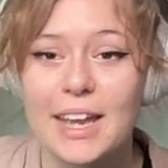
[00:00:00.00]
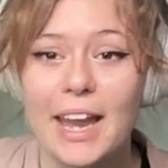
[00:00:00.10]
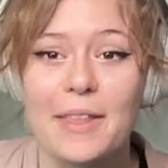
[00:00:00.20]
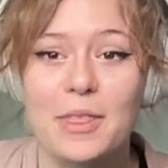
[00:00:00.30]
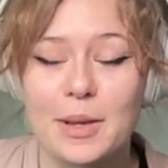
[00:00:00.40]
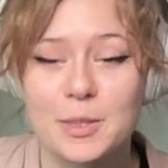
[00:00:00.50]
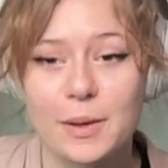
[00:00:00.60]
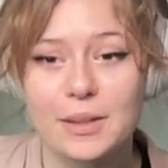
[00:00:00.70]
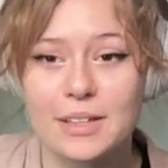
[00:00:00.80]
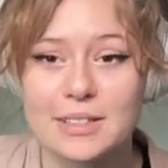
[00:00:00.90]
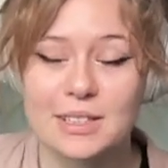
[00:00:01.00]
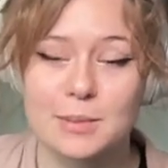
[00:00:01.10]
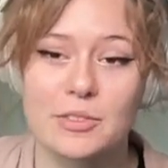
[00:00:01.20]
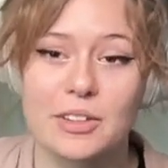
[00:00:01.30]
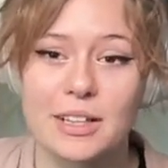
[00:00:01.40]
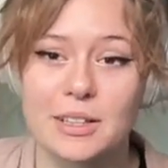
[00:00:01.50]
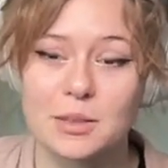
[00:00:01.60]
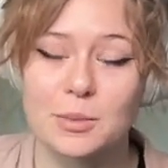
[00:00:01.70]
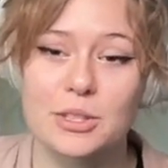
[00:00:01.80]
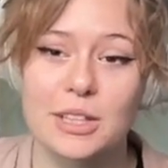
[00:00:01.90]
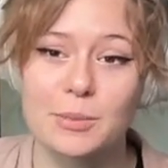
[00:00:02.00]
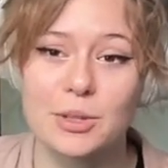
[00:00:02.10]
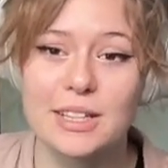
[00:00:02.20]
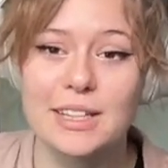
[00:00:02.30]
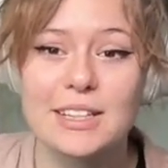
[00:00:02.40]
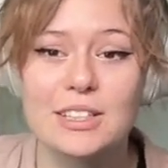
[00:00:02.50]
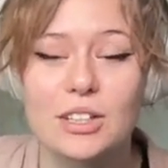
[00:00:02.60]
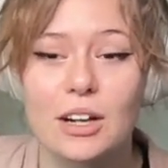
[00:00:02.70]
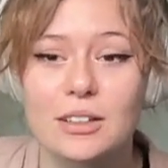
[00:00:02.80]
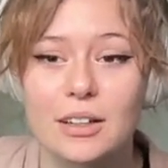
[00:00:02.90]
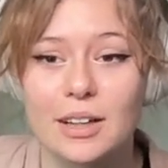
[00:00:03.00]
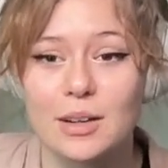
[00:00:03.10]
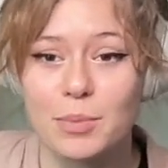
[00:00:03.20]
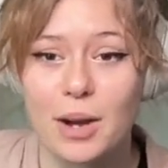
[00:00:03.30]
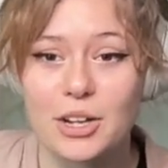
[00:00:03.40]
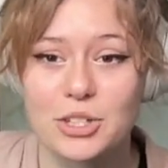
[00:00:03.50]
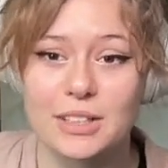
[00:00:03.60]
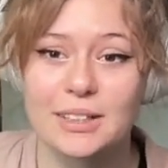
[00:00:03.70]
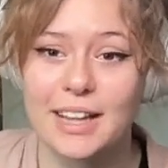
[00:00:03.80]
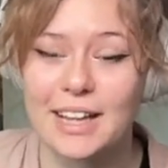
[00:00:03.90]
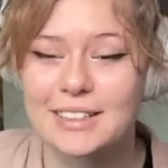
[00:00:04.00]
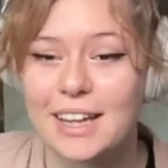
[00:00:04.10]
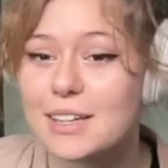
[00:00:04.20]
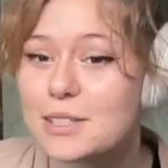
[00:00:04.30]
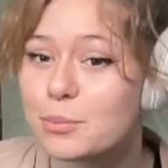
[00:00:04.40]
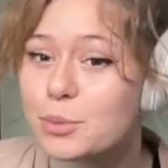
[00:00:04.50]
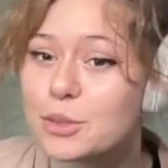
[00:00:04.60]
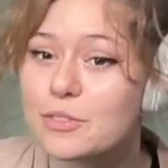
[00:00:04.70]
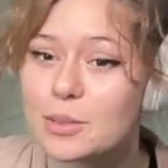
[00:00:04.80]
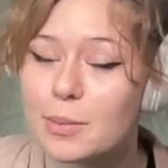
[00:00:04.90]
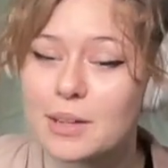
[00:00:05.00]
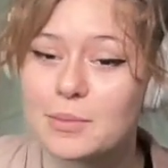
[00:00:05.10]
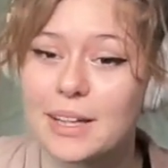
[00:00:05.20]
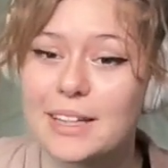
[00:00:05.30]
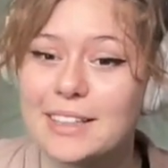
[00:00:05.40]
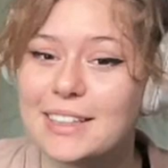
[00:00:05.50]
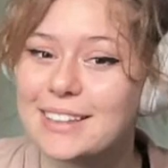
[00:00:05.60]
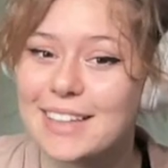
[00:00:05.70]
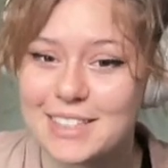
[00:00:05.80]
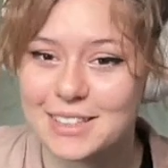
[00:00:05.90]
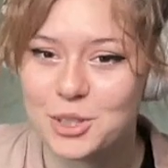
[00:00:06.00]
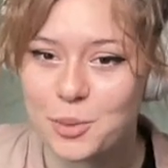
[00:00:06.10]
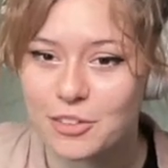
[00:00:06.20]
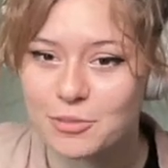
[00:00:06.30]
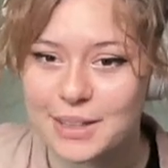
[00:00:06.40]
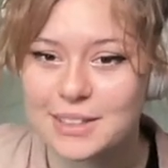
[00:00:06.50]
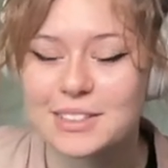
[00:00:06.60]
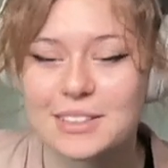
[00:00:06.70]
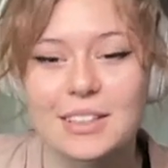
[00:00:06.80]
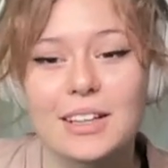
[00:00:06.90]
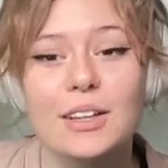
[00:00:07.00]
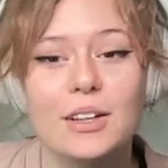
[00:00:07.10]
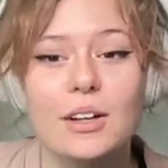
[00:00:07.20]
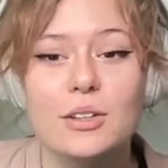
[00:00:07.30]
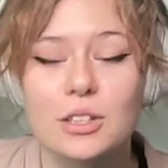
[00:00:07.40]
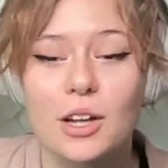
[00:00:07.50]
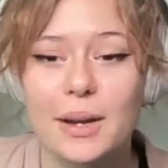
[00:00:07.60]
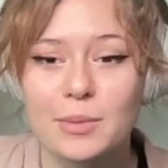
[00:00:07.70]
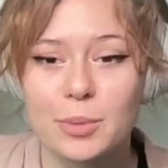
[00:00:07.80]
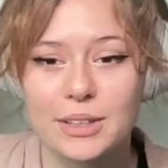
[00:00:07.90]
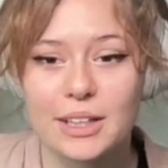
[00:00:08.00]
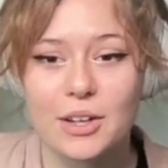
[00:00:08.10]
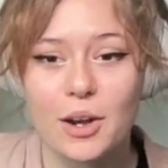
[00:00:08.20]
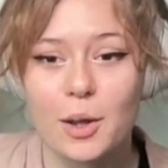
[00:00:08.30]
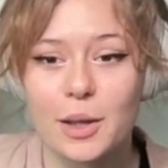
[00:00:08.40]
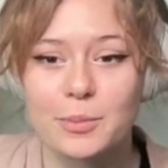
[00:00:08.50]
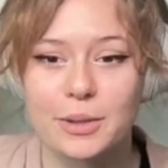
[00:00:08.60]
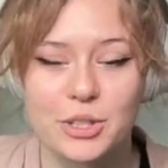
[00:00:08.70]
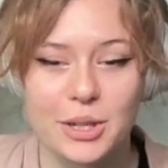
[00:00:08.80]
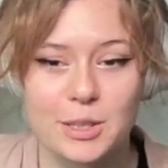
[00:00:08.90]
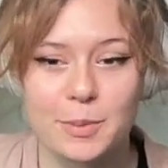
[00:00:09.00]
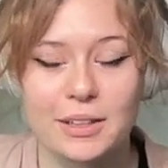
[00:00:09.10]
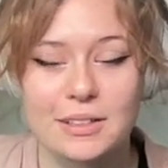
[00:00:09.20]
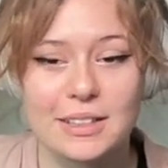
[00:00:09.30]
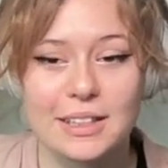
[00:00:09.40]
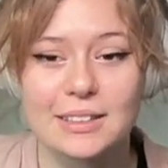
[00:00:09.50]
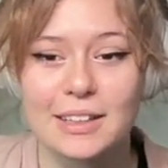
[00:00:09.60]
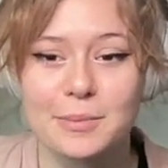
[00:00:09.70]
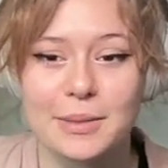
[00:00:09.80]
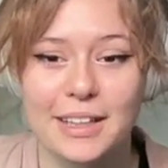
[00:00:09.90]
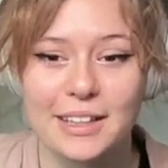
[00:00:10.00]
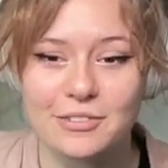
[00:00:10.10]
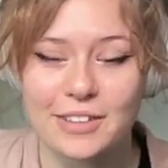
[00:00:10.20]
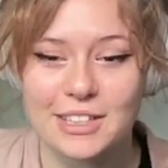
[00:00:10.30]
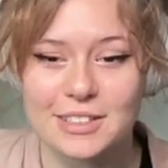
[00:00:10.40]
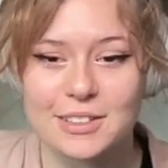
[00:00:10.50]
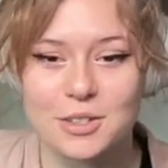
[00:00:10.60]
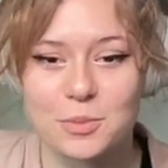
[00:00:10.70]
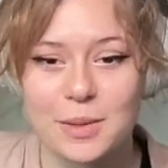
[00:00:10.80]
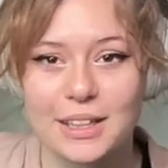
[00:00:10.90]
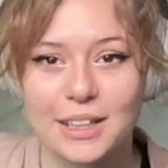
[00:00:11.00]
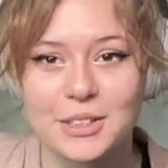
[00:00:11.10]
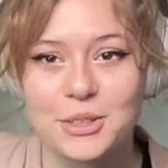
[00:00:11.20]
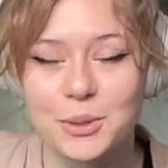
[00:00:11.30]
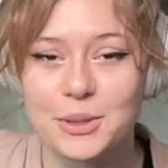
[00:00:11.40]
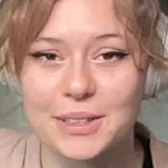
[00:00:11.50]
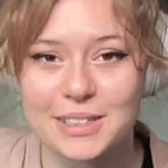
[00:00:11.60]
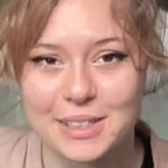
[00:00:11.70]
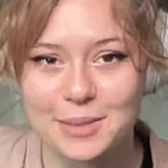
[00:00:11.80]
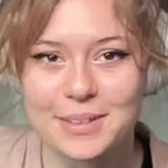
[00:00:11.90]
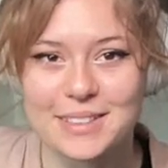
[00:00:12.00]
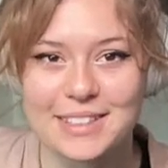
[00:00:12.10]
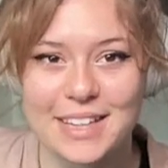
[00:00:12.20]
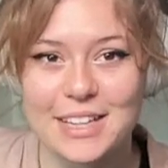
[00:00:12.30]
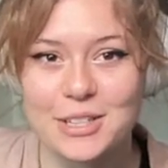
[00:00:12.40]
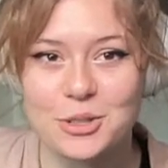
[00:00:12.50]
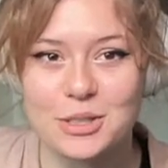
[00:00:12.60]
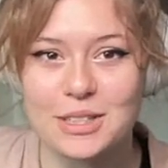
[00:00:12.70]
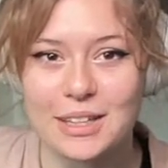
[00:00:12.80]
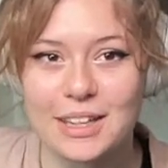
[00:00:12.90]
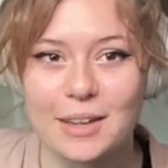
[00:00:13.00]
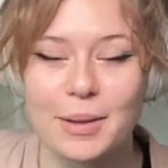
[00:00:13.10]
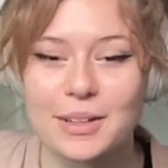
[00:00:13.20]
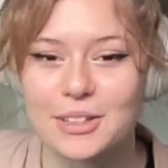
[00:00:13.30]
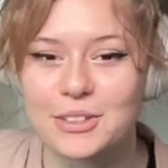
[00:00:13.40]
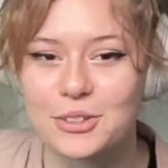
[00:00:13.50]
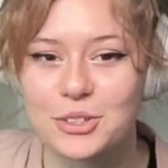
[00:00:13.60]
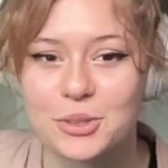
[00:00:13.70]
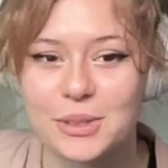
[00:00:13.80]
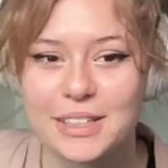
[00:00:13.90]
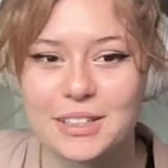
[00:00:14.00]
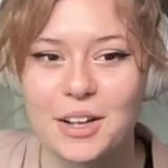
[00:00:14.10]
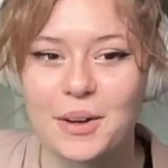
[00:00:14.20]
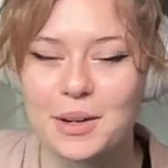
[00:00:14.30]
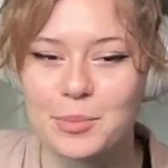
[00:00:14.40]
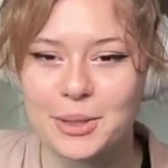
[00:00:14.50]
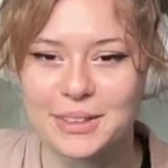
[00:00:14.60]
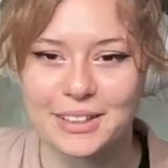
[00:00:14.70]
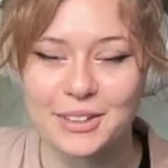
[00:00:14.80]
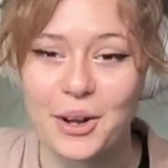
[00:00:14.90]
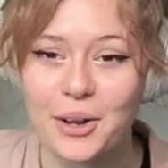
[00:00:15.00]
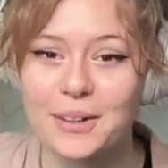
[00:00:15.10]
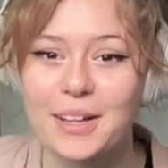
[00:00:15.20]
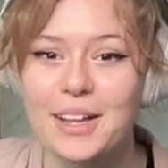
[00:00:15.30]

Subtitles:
And the best part is that some of our customers like Mercedes, Carhartt, and Bosch said that Cascade has improved their bottom line in less than 12 months. So go ahead and book that call and bring transparency, alignment, and fast decision making to your team today. You should see a button on your screen to go ahead and book that call.